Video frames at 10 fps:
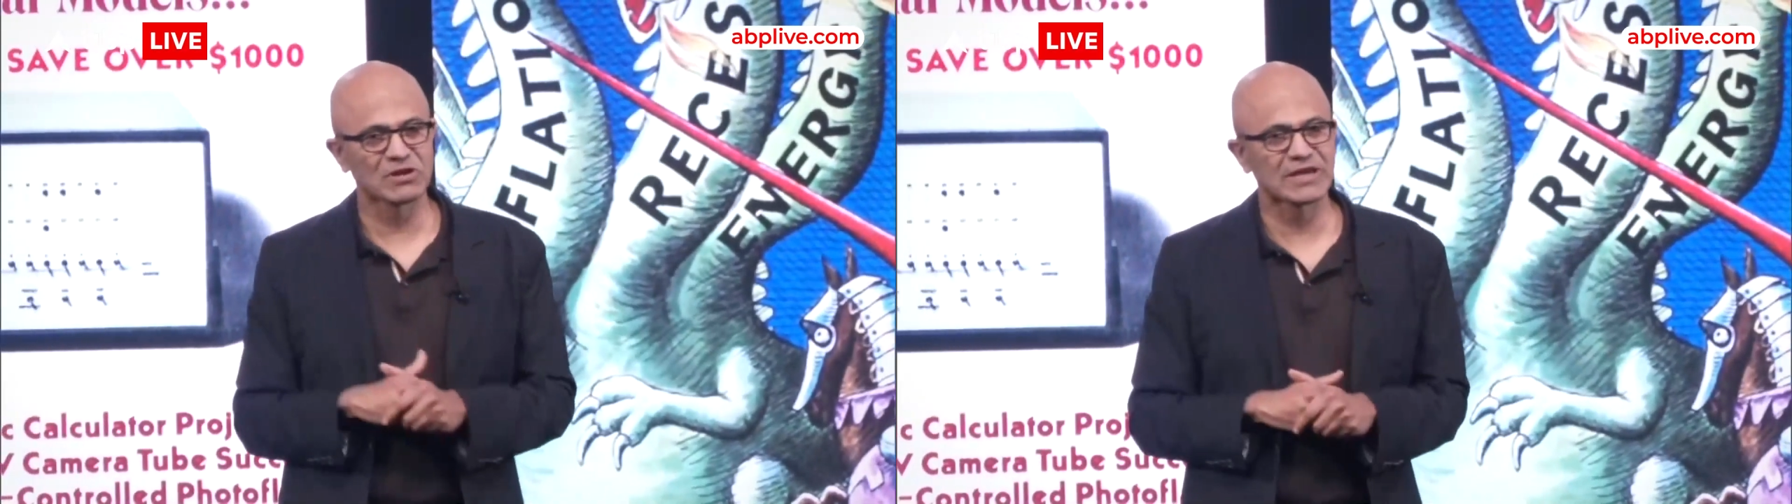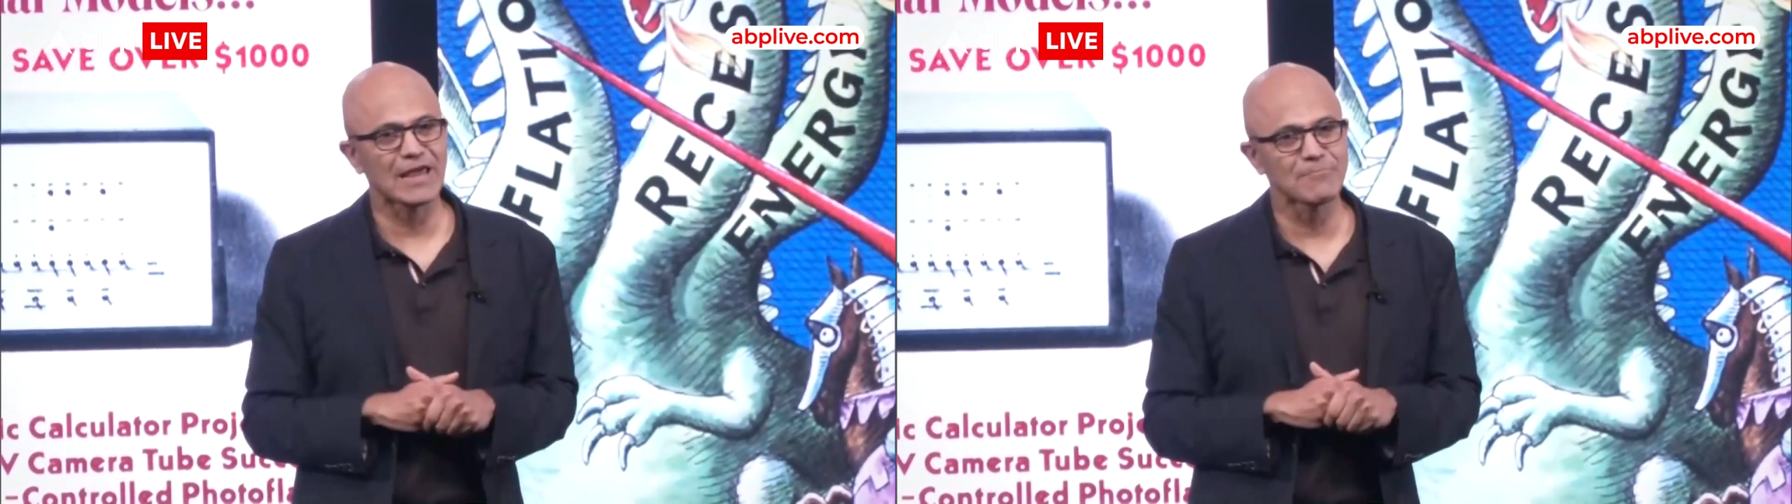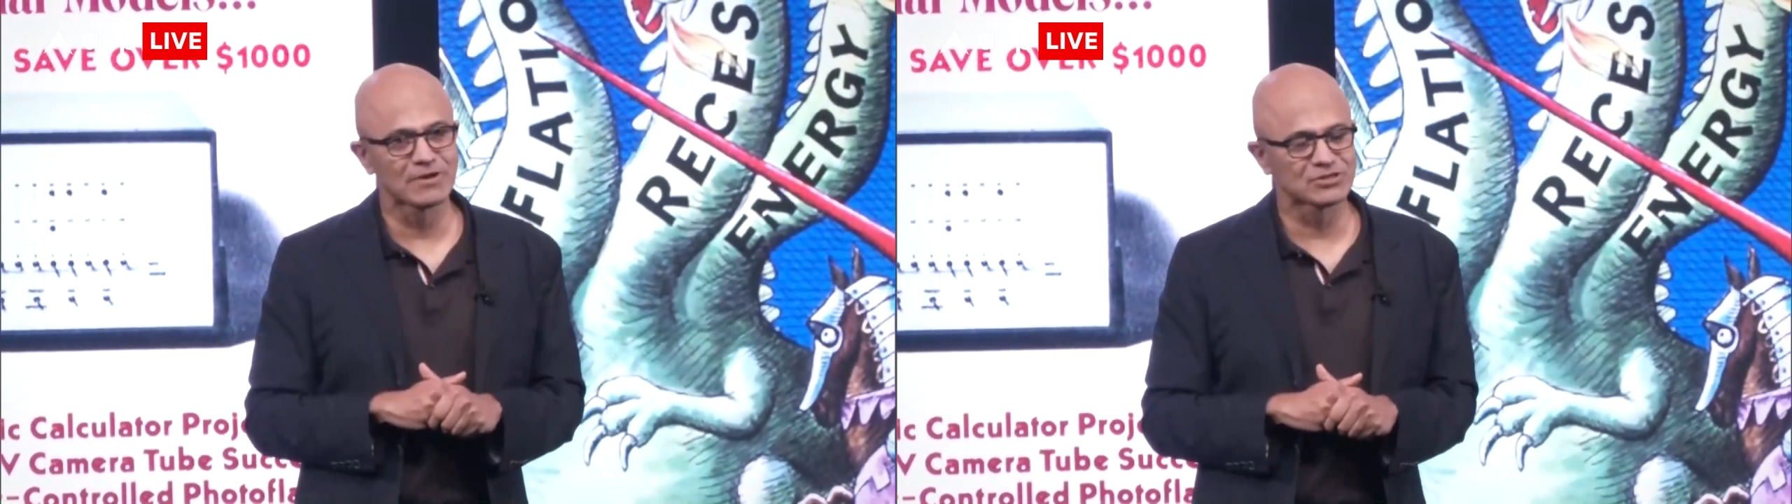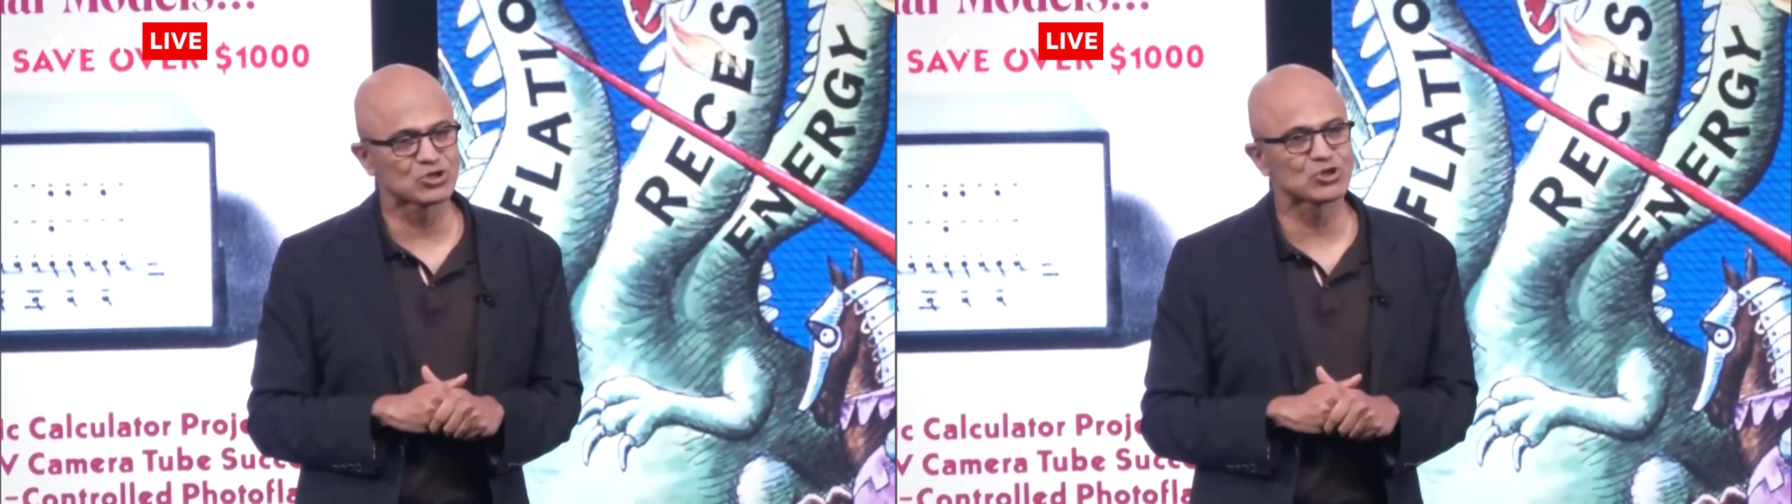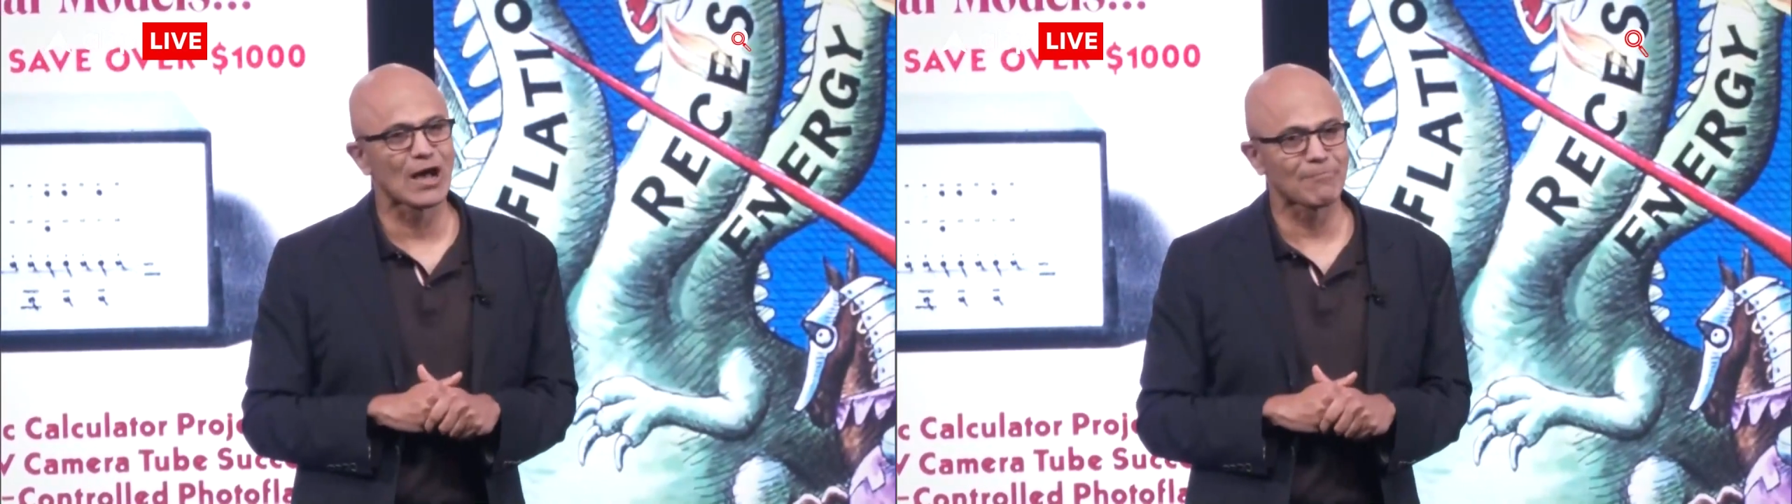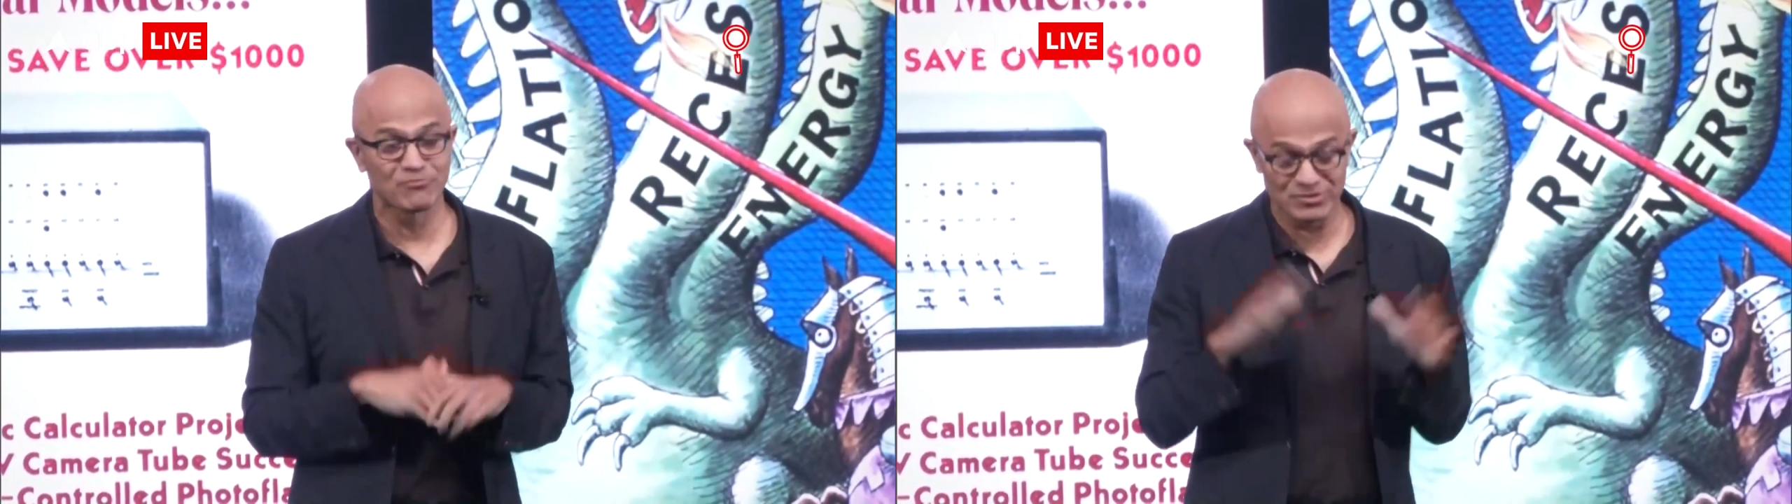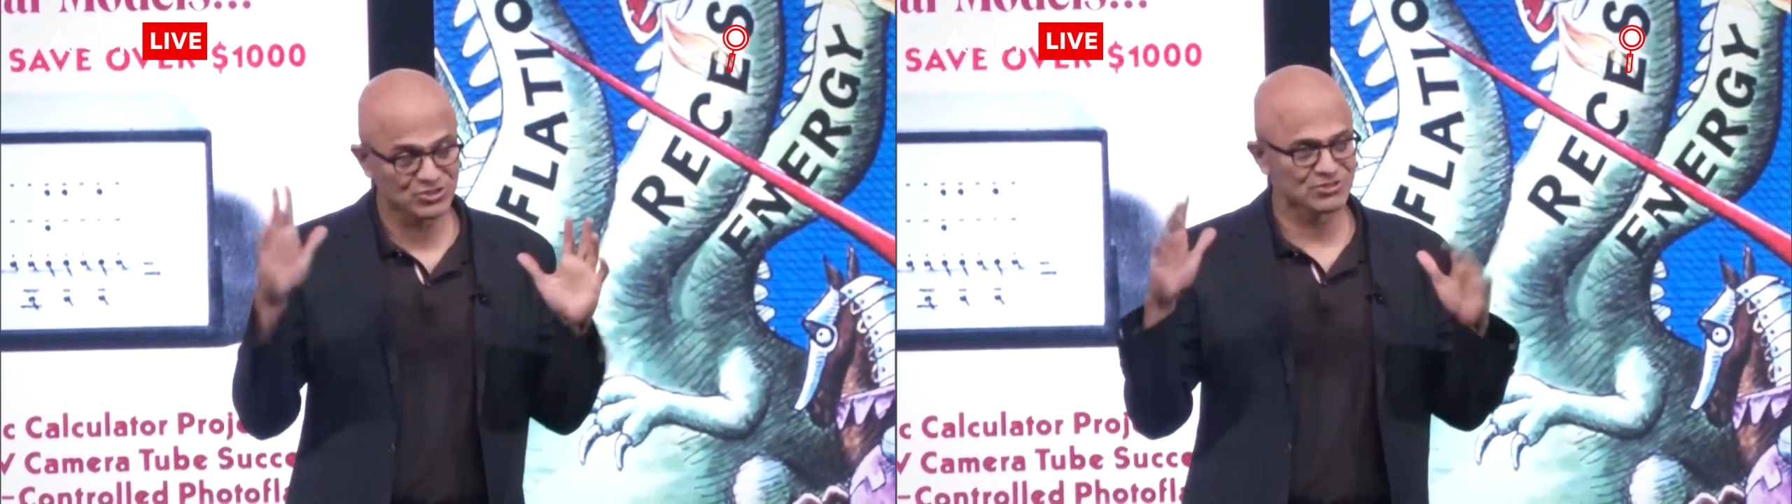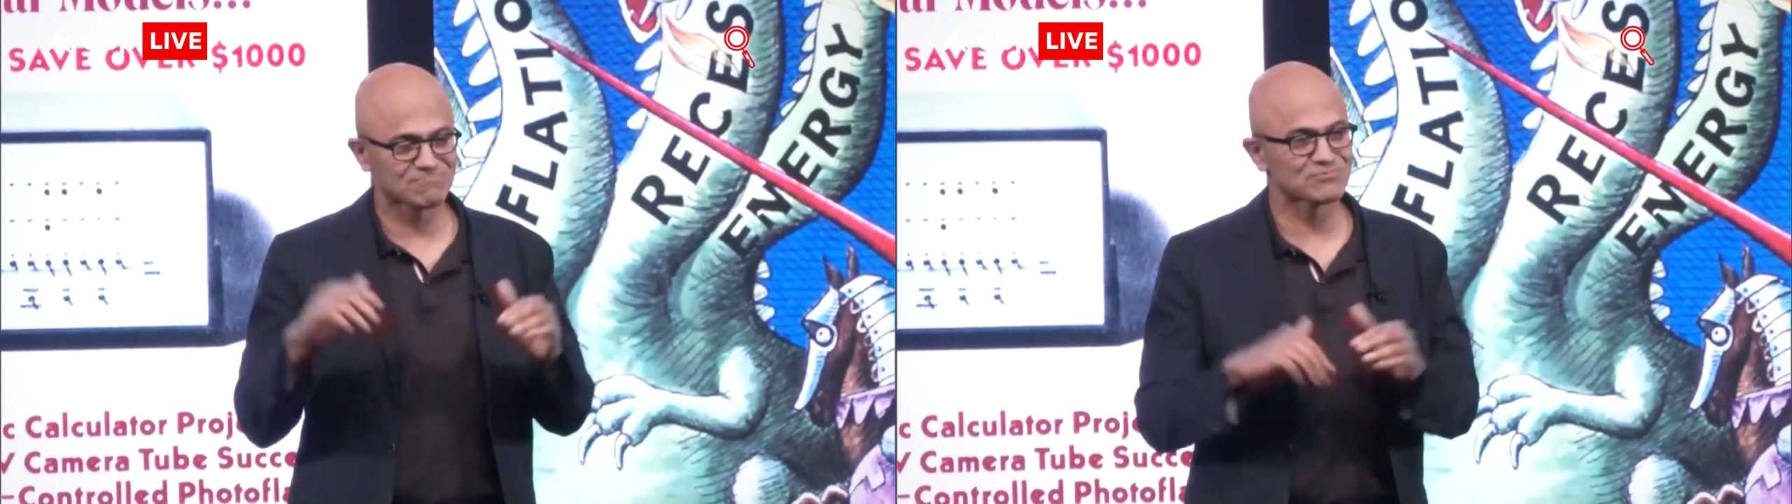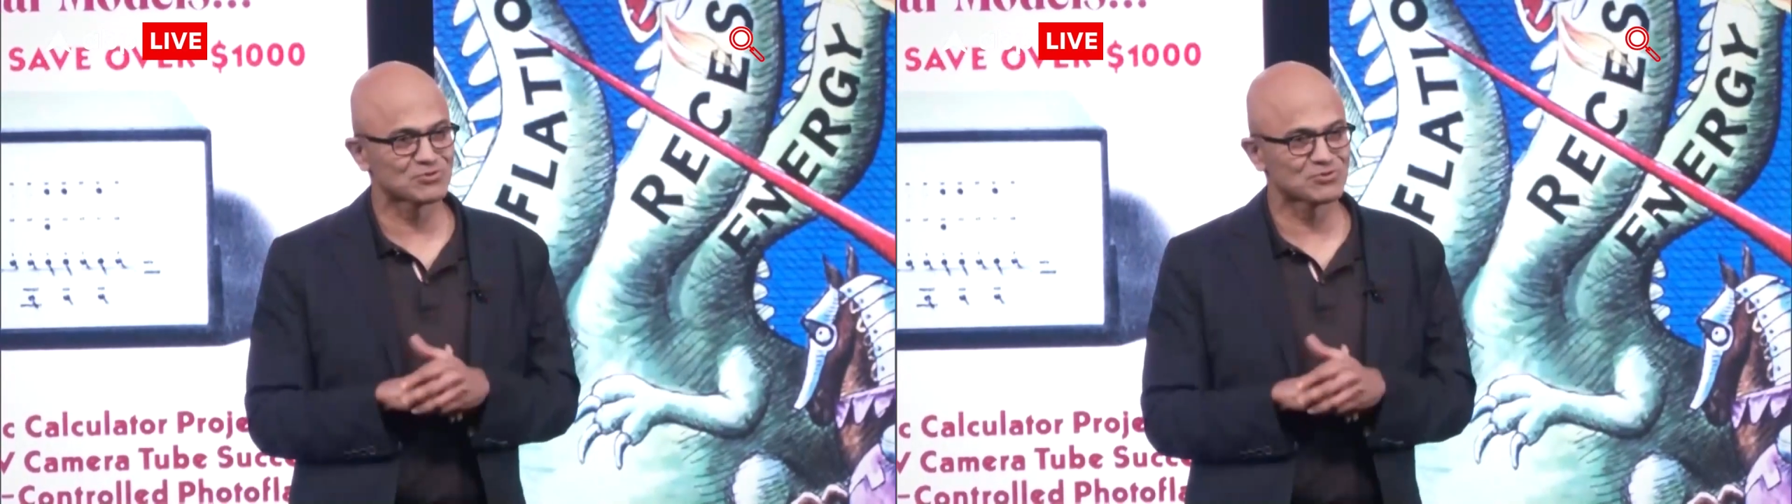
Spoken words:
Cambridge shop, which